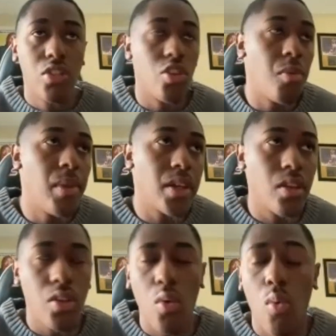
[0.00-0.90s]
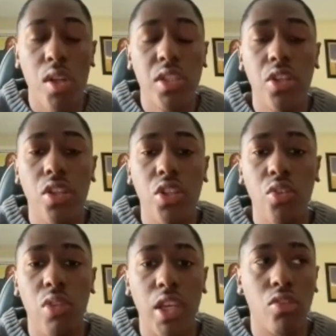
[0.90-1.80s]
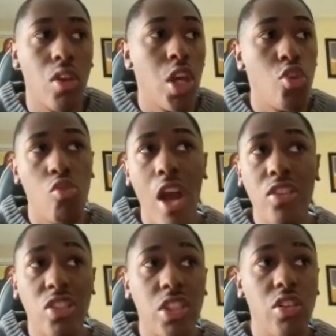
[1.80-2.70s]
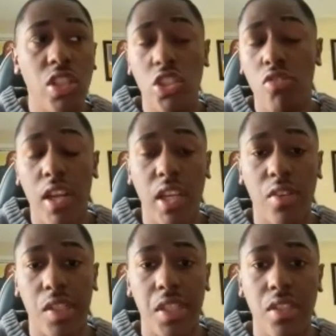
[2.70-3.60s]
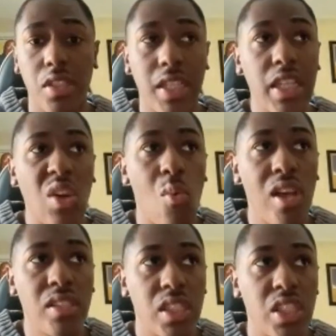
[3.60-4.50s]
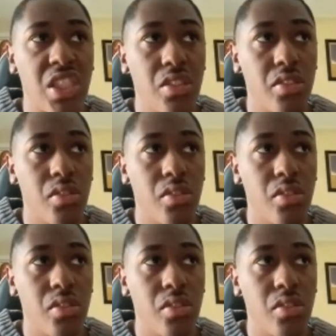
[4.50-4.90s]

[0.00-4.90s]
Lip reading: I'm like, what is there to do? Like you guys are still in striking distance. I think the West is still